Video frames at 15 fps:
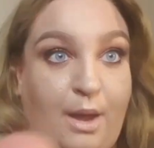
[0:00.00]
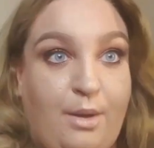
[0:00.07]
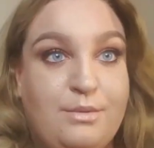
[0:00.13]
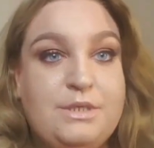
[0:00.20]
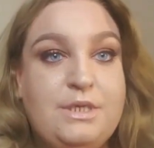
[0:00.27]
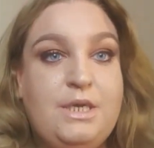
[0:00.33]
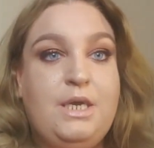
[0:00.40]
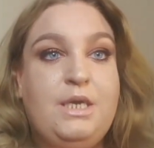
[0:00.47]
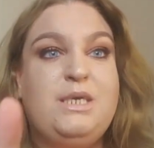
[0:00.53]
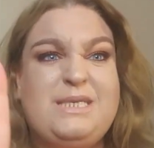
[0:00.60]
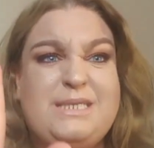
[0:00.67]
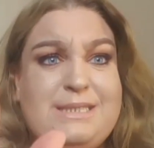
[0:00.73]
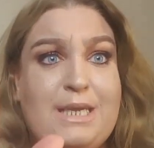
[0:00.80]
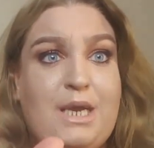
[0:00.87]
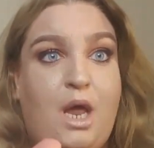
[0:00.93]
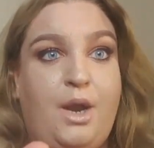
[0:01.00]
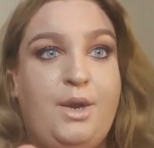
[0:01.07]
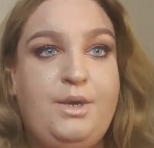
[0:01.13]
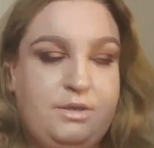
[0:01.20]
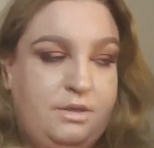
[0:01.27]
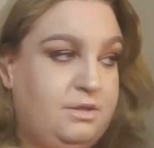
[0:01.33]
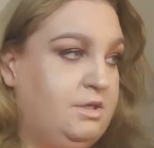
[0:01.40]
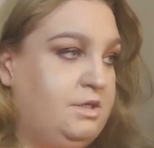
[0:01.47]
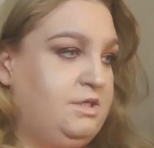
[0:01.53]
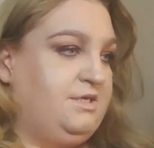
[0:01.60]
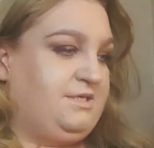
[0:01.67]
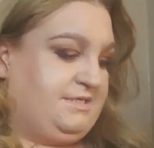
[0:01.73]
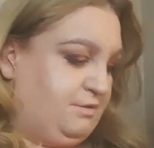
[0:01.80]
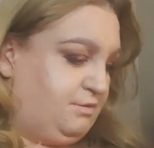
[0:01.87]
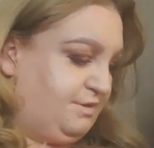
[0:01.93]
there we go. You're still on.
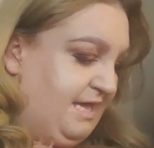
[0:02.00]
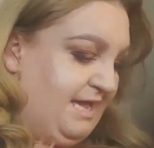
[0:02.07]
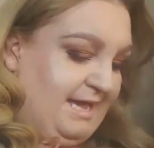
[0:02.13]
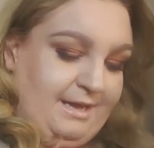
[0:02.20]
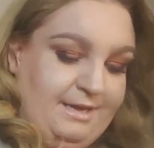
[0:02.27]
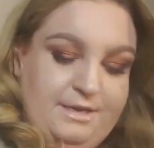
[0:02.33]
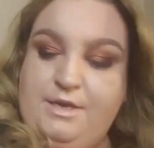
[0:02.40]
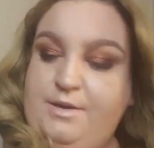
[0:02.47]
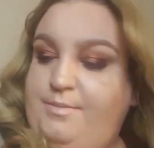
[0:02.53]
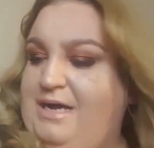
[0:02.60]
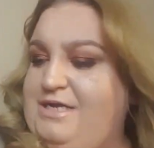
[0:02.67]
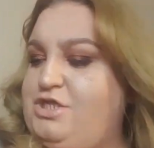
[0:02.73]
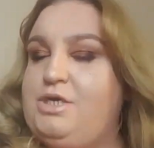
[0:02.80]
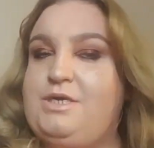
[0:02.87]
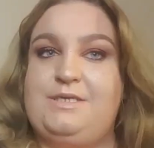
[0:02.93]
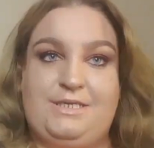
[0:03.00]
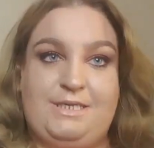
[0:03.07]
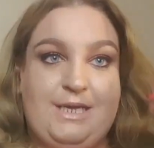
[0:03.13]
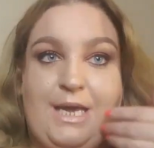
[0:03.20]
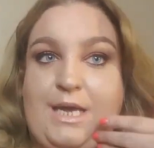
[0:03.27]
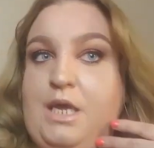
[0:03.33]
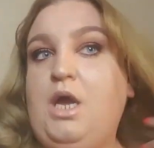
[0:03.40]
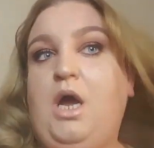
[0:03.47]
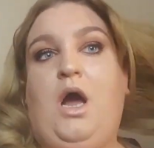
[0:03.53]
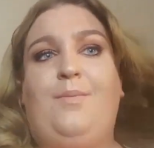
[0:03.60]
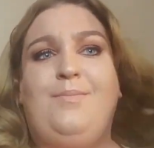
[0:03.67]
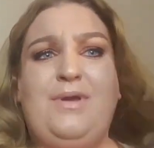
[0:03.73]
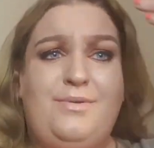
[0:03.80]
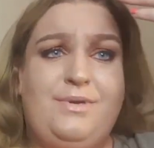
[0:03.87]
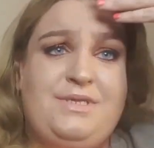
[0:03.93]
You're still there. But as you can see, I'm